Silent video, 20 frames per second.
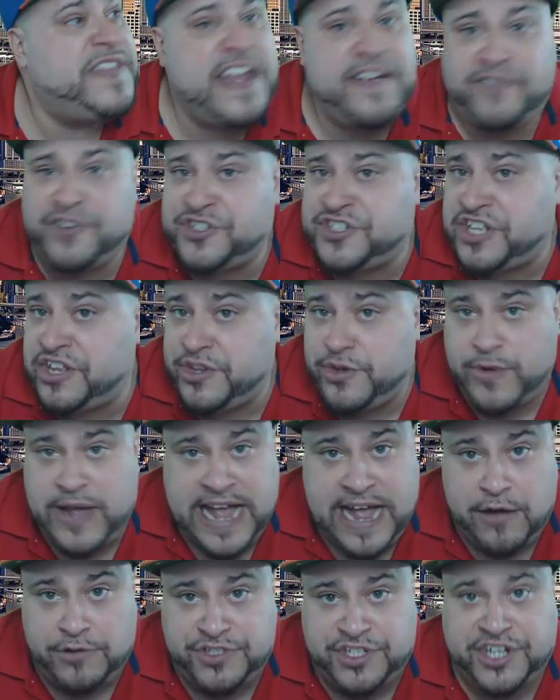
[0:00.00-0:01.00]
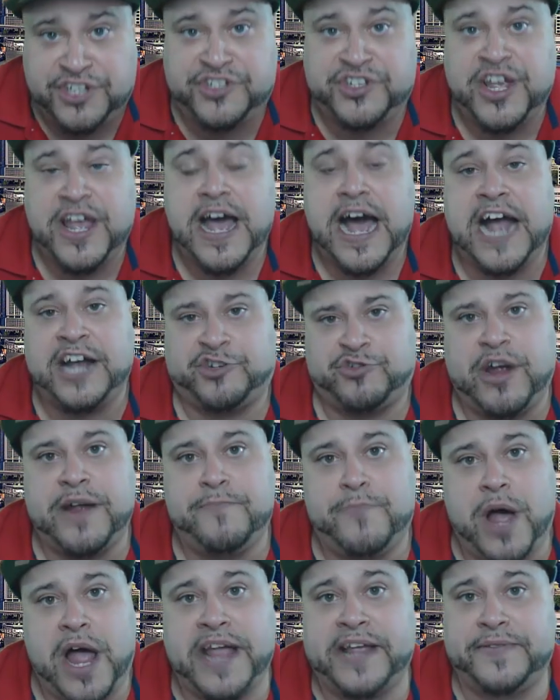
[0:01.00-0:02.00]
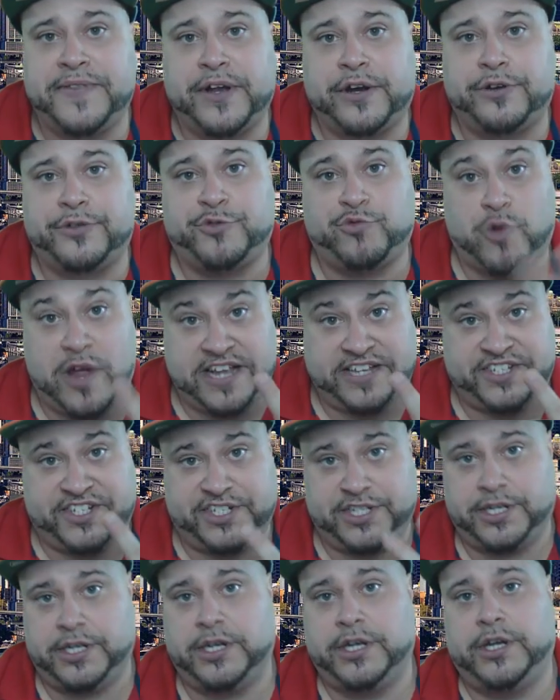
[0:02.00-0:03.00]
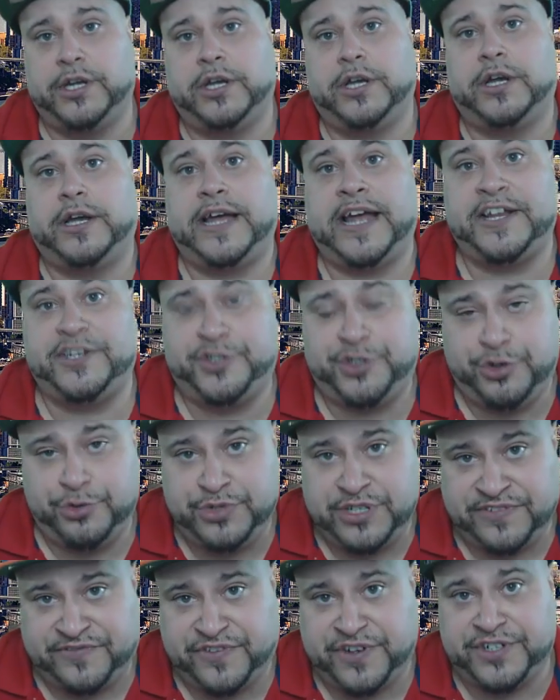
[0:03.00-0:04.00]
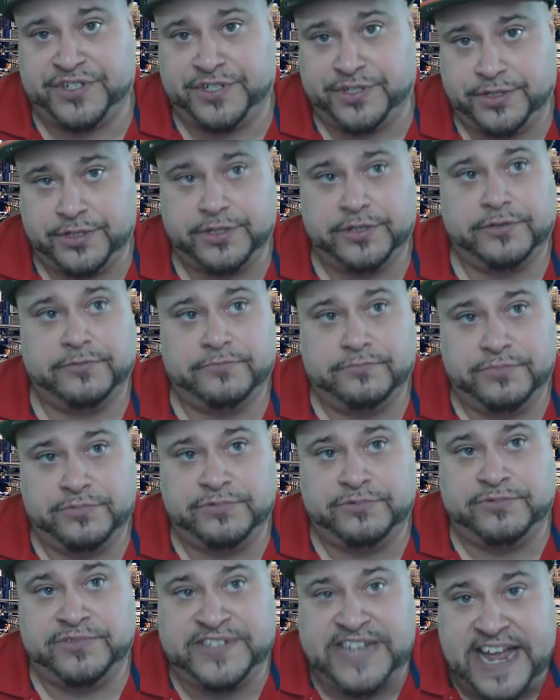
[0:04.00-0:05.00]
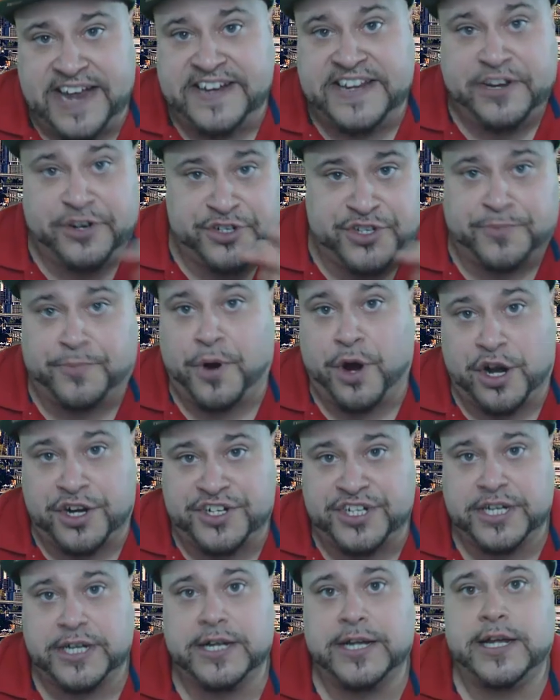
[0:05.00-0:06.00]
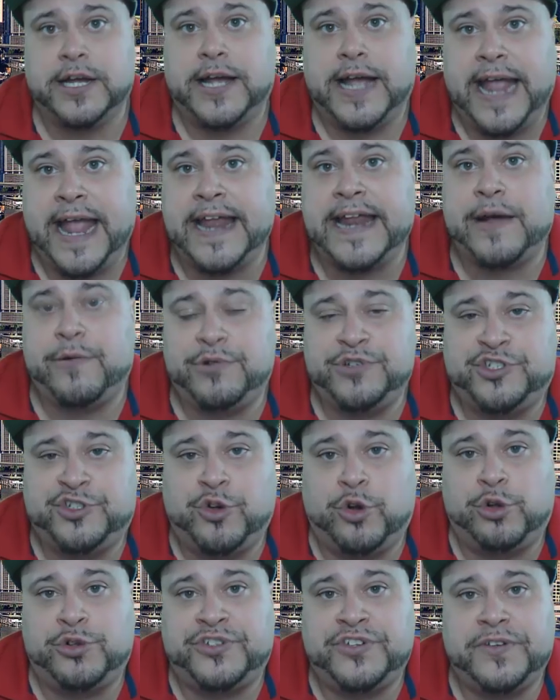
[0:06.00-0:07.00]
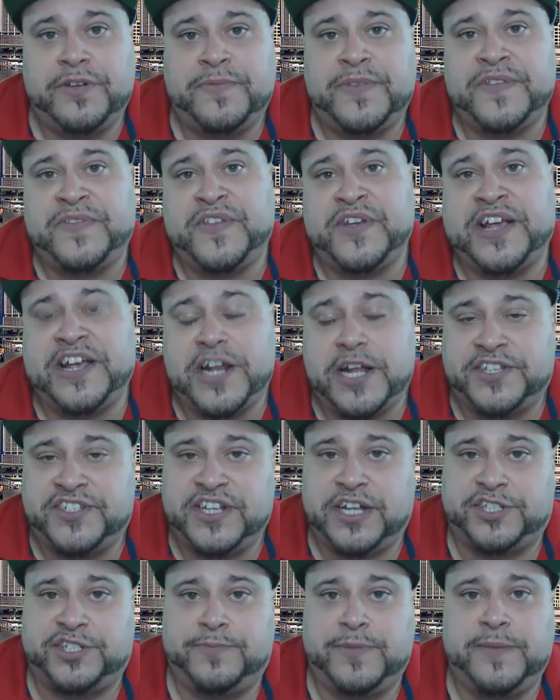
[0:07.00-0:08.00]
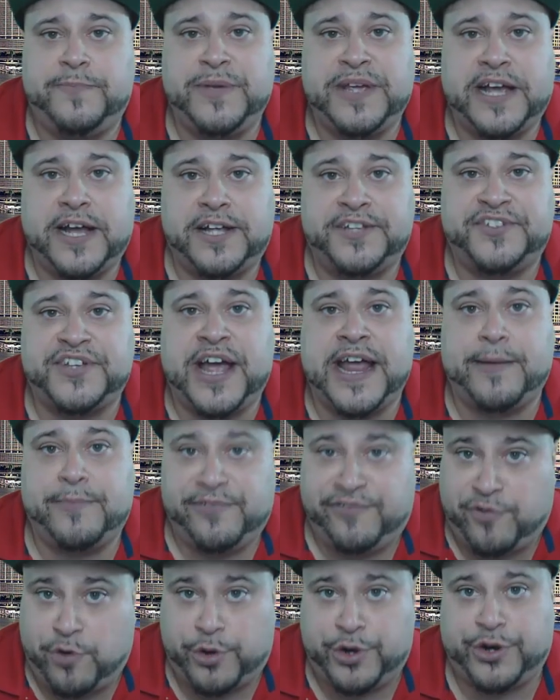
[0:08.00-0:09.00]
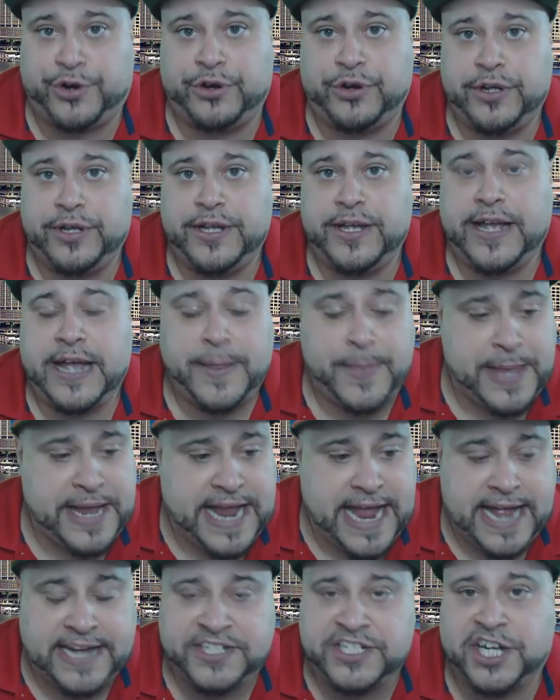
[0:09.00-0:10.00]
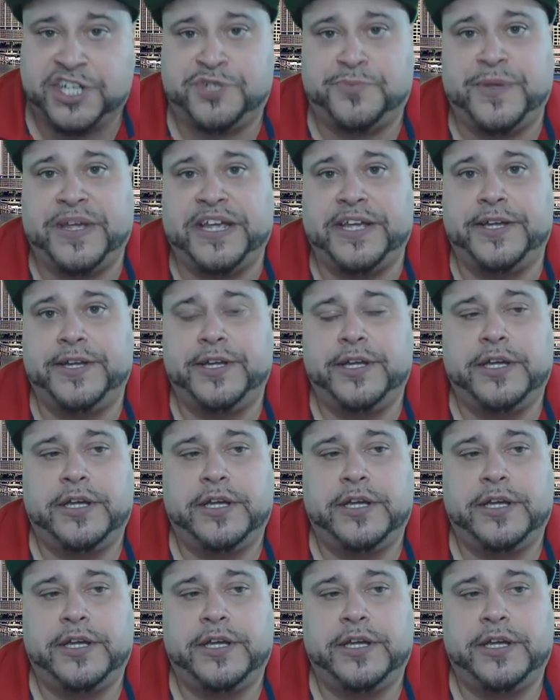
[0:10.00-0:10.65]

never sell you a house, because I tried buying there twice in 2 different 10 years apart. And I was told that they cannot sell to me because I am a foreigner and they can't touch me.